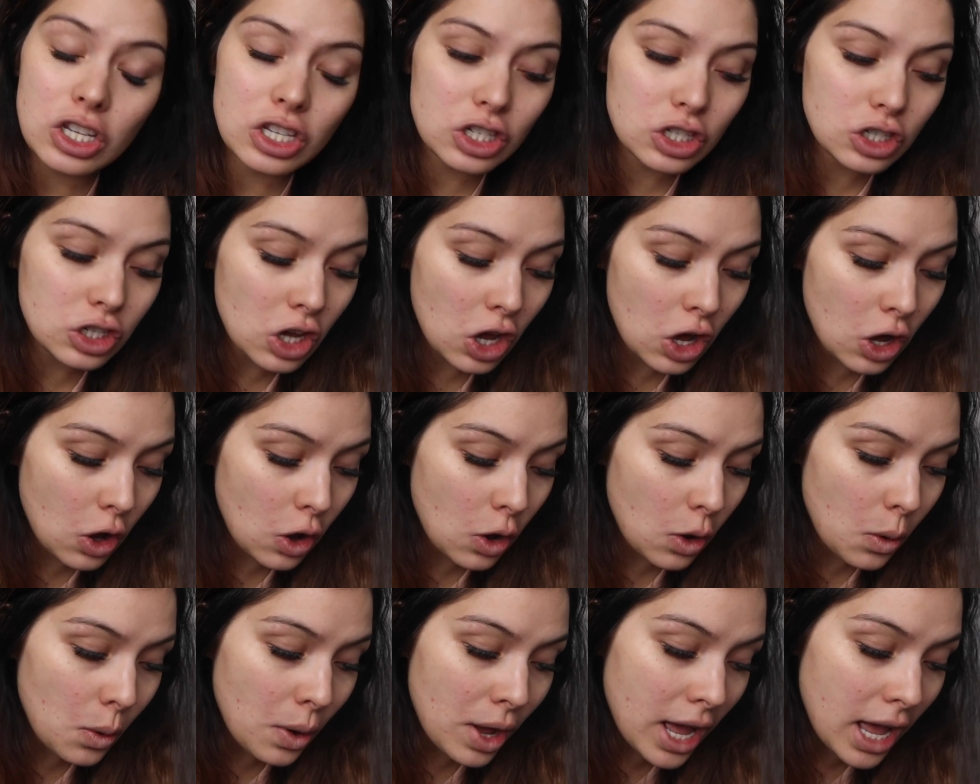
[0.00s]

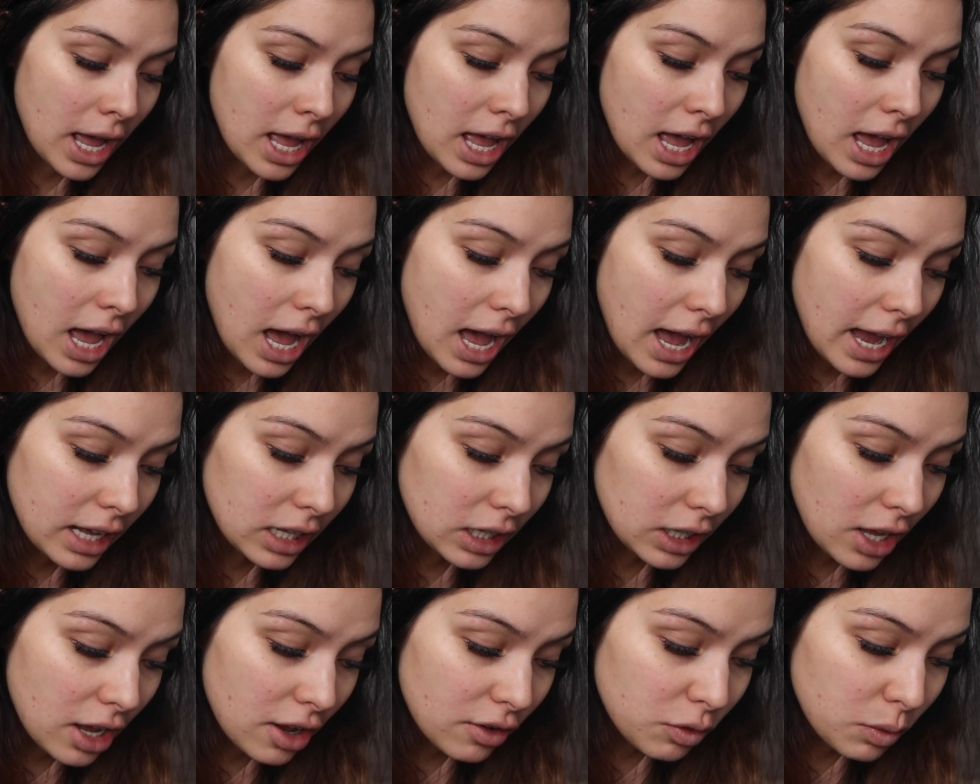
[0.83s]
So I
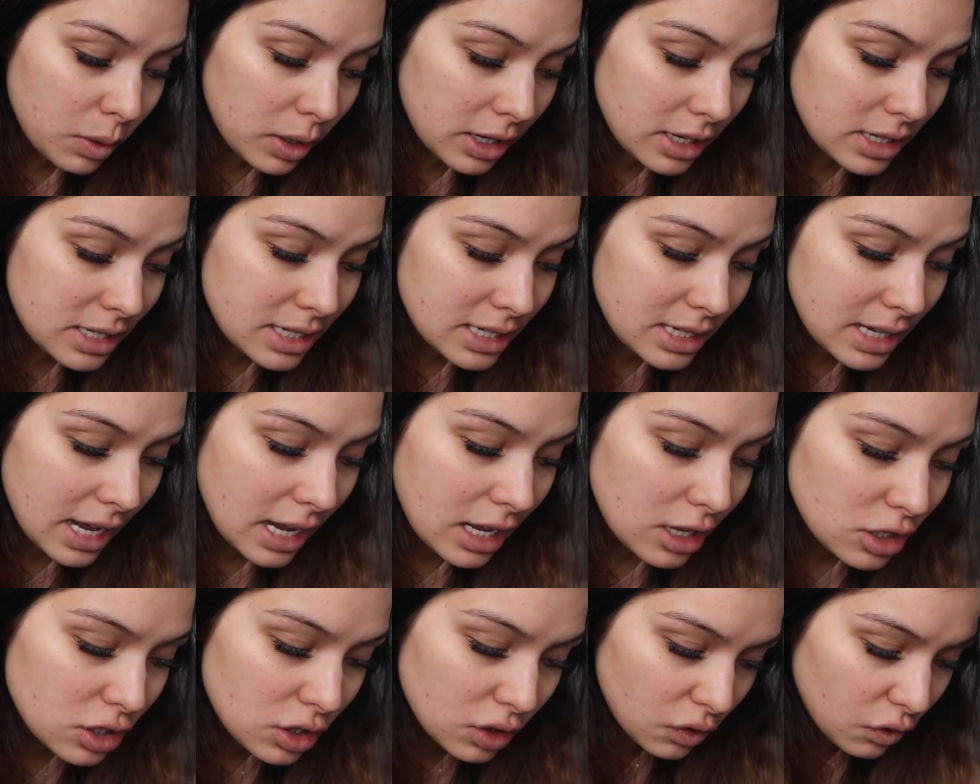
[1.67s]
love what it
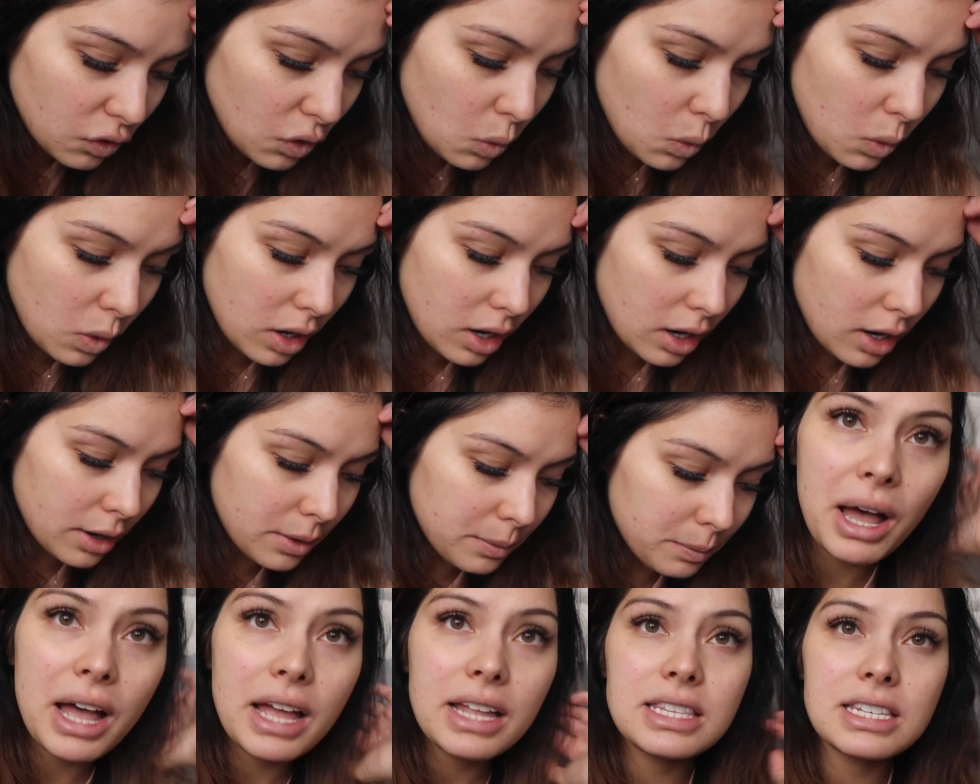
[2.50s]
stands for,
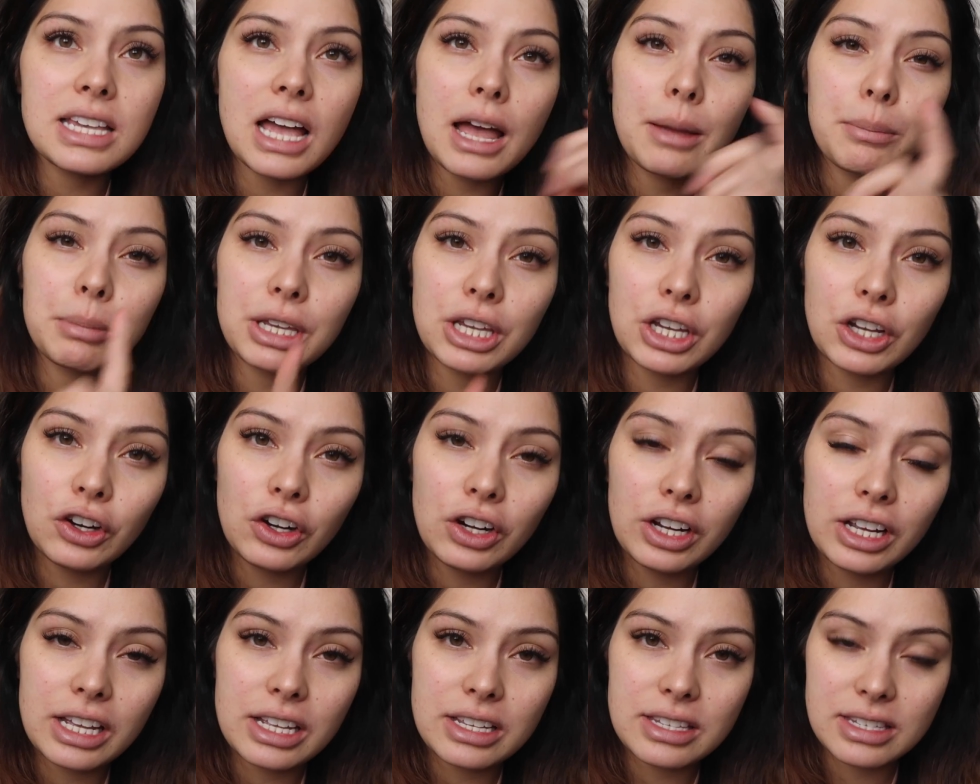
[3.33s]
but I'm
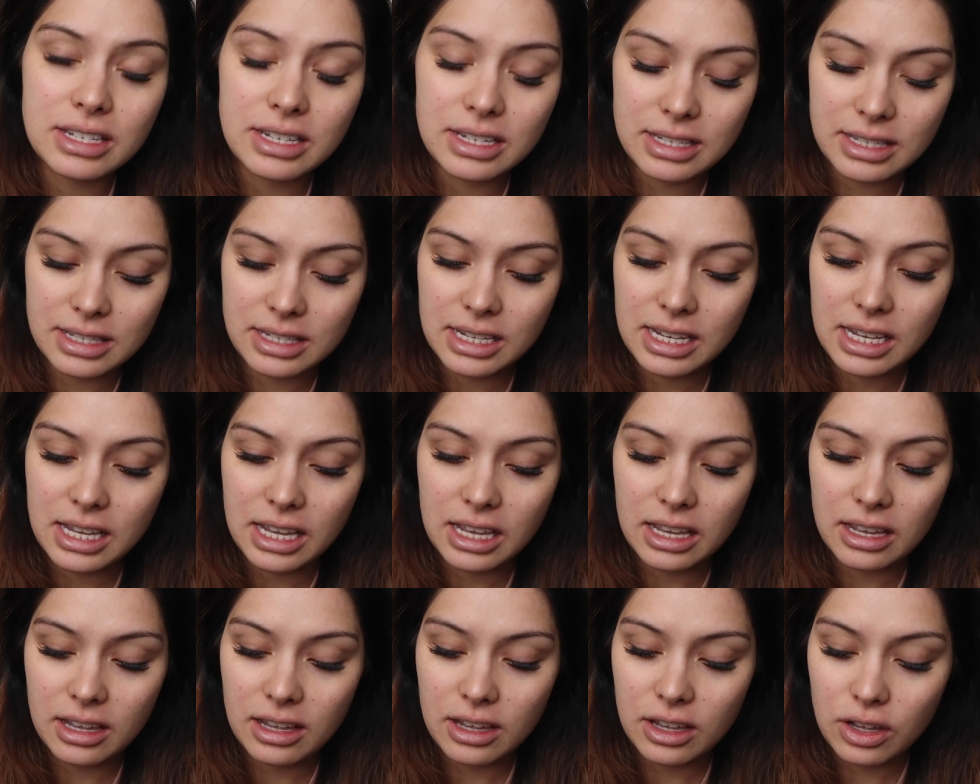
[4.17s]
curious to
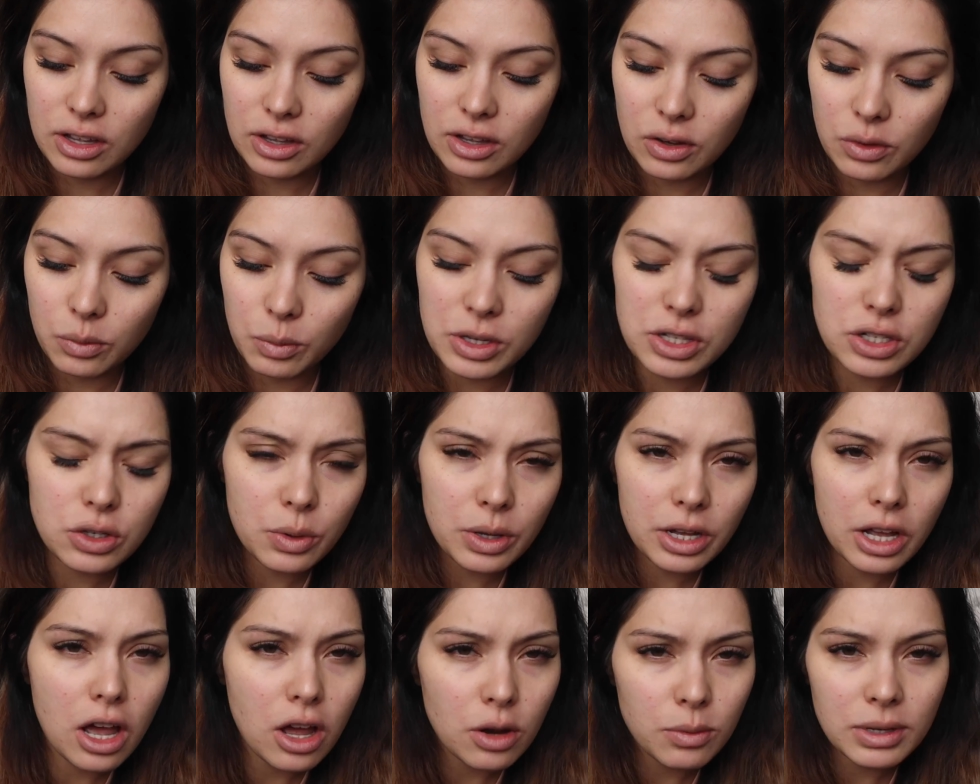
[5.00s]
see what's
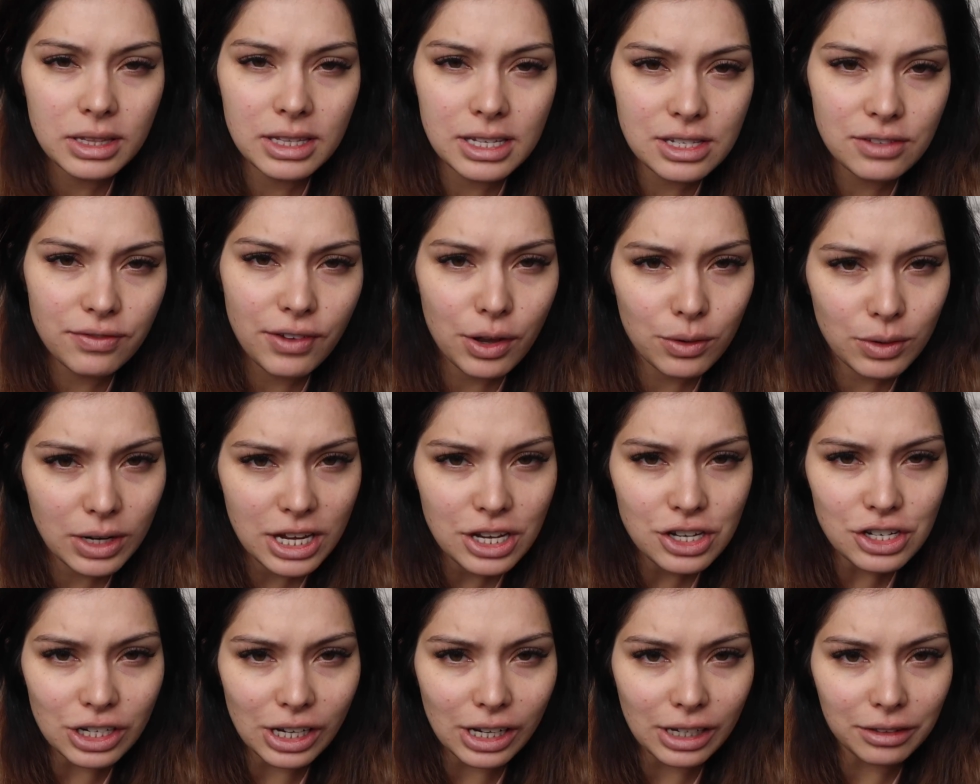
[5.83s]
going on with this
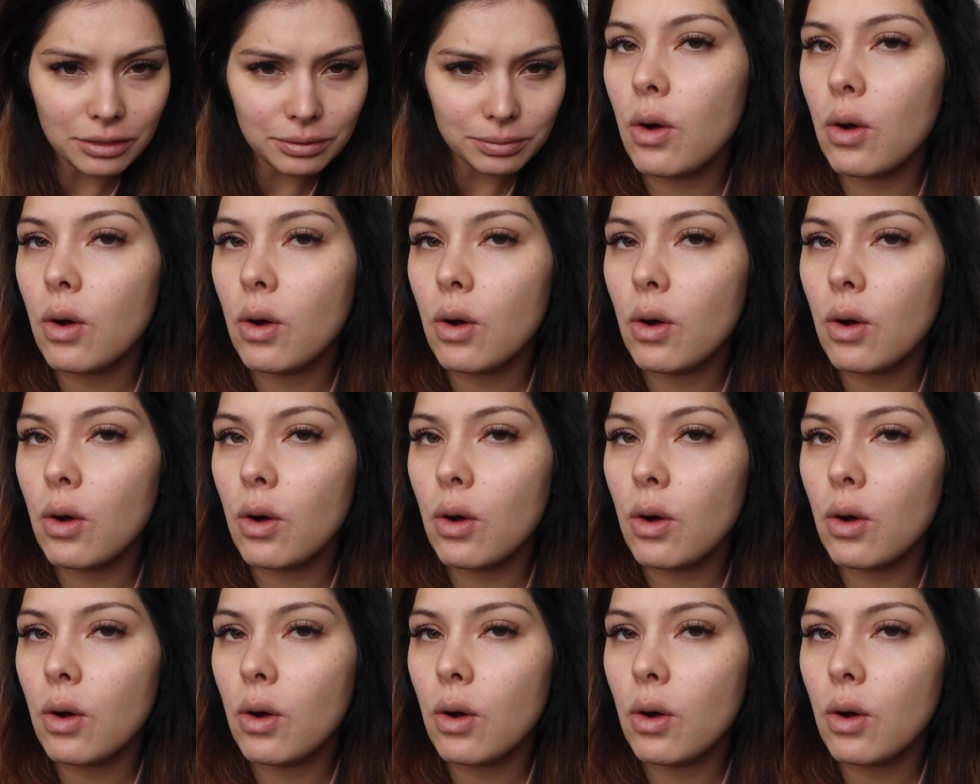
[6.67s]
foundation.